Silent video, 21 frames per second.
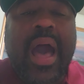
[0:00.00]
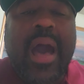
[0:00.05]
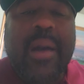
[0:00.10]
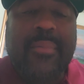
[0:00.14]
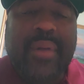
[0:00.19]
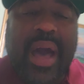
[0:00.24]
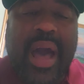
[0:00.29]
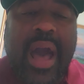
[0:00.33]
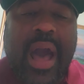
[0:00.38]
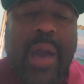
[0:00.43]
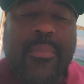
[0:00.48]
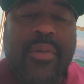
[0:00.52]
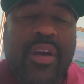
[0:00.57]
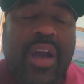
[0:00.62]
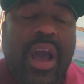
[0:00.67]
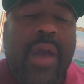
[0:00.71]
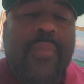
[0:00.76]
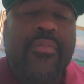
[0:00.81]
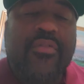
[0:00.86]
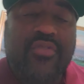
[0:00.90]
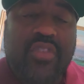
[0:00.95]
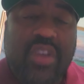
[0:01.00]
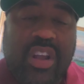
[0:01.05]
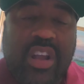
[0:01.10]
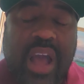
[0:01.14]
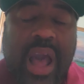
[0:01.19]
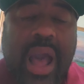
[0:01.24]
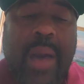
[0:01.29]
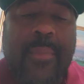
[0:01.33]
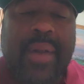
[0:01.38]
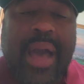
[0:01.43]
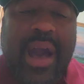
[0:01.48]
I'm an
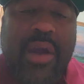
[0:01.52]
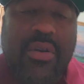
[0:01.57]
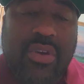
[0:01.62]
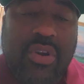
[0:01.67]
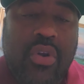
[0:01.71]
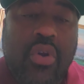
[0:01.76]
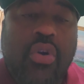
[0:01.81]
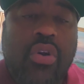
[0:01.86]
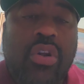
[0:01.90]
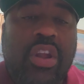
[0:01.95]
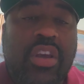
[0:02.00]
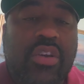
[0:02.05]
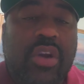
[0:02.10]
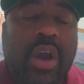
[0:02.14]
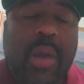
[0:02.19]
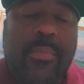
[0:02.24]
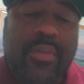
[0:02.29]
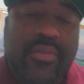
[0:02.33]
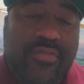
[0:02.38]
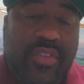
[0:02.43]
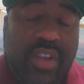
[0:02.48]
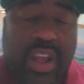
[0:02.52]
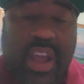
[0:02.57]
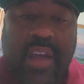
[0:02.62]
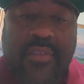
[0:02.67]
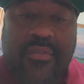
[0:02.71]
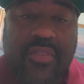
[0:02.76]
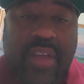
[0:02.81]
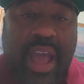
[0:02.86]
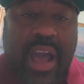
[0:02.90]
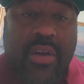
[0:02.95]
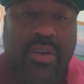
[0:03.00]
alcoholic or I'm a
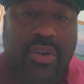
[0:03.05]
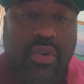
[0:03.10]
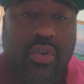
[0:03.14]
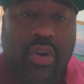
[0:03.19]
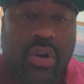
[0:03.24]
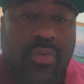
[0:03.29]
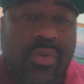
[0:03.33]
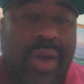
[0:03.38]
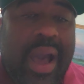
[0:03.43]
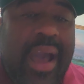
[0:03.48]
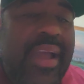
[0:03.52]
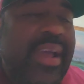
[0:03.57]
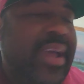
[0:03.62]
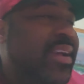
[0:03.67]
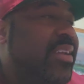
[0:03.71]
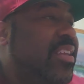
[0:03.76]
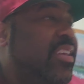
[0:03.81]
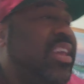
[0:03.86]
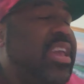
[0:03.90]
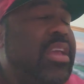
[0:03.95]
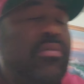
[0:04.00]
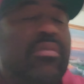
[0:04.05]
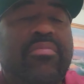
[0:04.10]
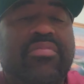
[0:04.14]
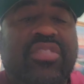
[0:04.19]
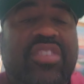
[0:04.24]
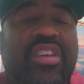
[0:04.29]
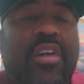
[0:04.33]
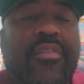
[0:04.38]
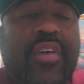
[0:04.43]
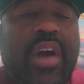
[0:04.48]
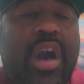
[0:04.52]
recovering alcoholic. Why? To keep
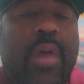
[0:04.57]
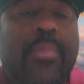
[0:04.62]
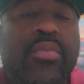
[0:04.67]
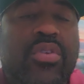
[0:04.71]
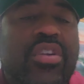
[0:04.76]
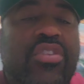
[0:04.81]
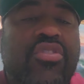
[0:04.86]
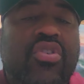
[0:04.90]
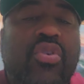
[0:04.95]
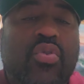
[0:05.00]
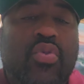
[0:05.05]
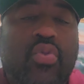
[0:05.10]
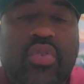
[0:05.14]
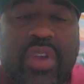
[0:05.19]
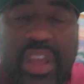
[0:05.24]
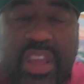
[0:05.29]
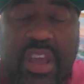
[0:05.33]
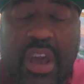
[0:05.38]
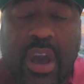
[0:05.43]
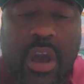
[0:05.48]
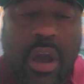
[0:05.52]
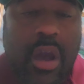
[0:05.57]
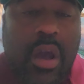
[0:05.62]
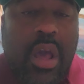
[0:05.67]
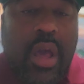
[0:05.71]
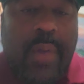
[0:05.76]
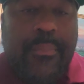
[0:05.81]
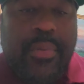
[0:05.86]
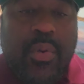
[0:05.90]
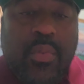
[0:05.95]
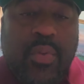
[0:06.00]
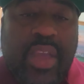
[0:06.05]
themselves humble, to know who they are.
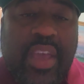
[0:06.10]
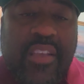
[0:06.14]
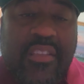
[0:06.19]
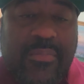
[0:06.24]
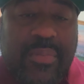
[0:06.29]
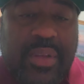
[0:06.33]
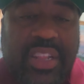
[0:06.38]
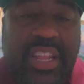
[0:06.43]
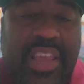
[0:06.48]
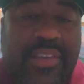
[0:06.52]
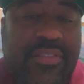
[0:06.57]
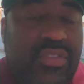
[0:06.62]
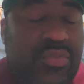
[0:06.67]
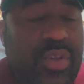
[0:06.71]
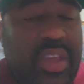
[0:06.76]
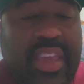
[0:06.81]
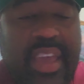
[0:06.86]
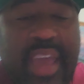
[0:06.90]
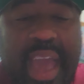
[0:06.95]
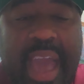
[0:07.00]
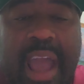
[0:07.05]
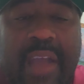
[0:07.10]
But we as believers, we get